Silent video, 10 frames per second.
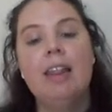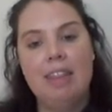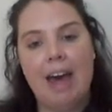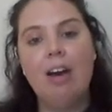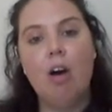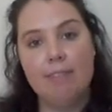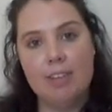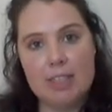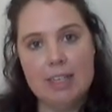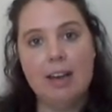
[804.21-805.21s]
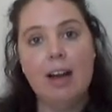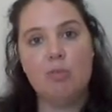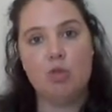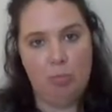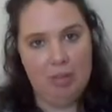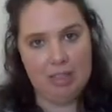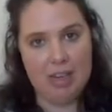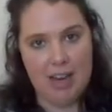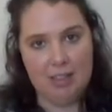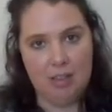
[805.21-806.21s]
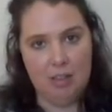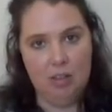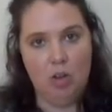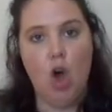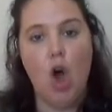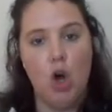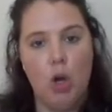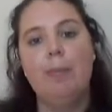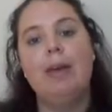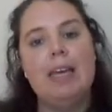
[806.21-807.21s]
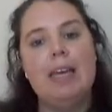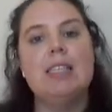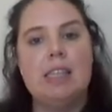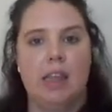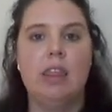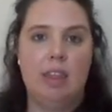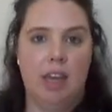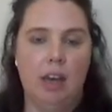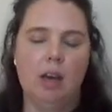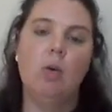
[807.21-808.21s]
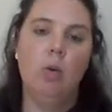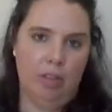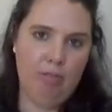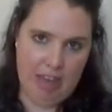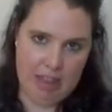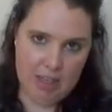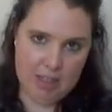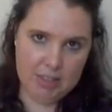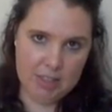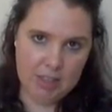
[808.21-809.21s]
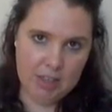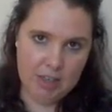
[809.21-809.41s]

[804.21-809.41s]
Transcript: That obviously comes from the title. Hope is the thing with feathers.